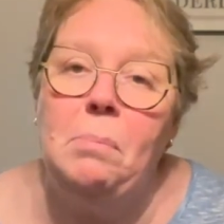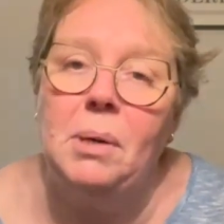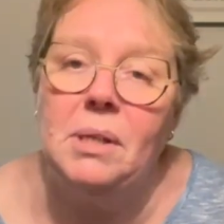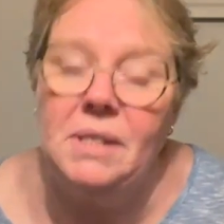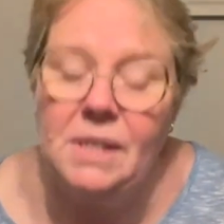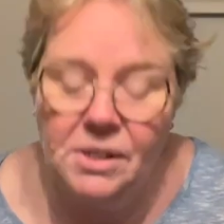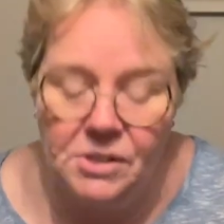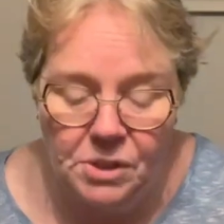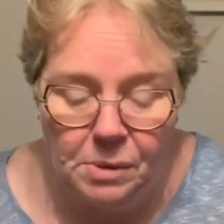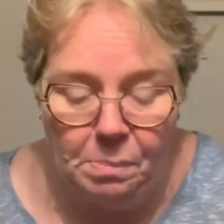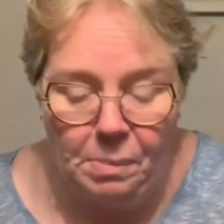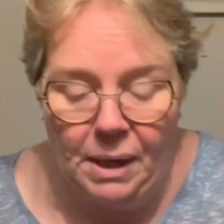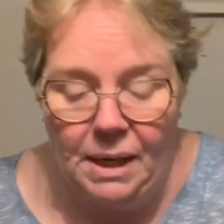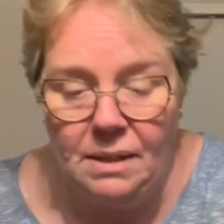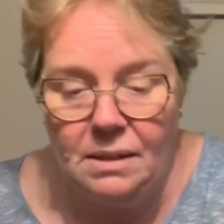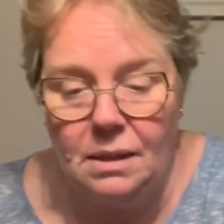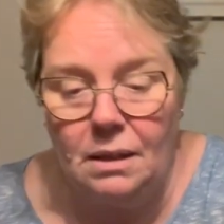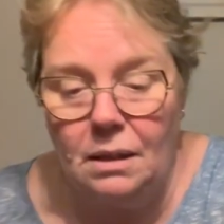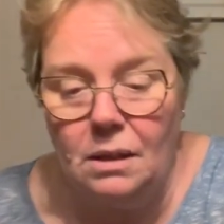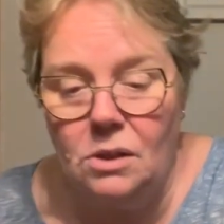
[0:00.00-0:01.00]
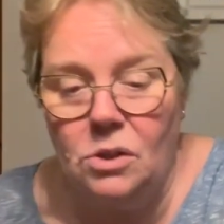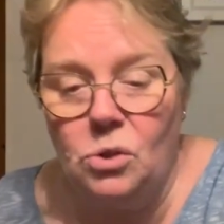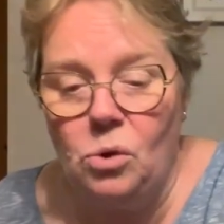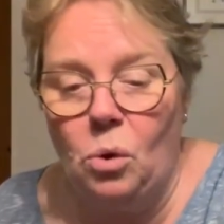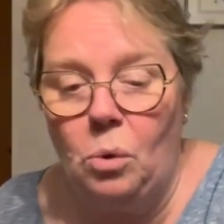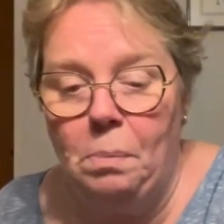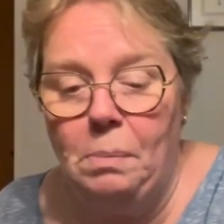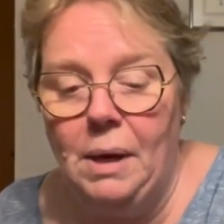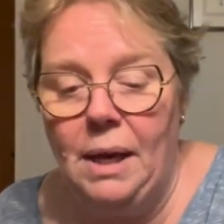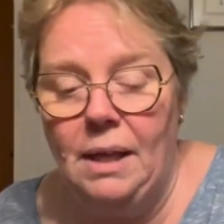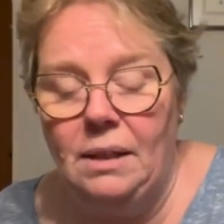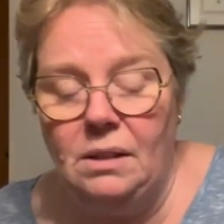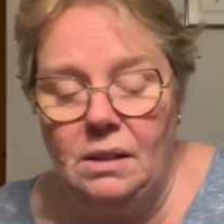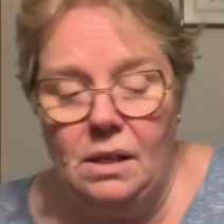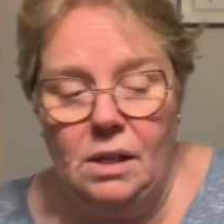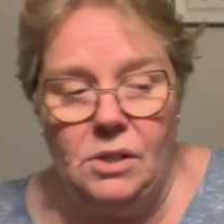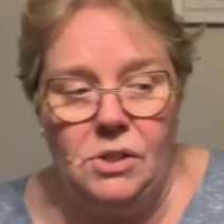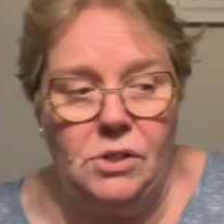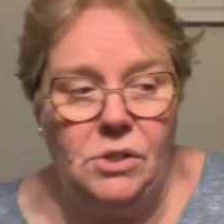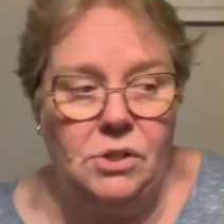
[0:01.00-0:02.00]
participating in sock
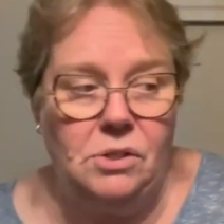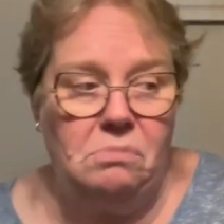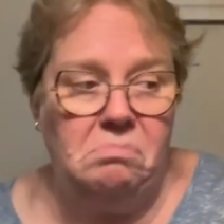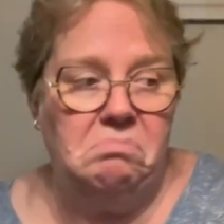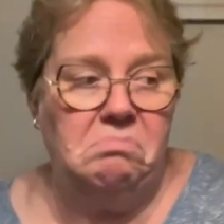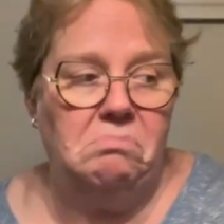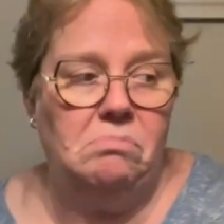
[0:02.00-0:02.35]
madness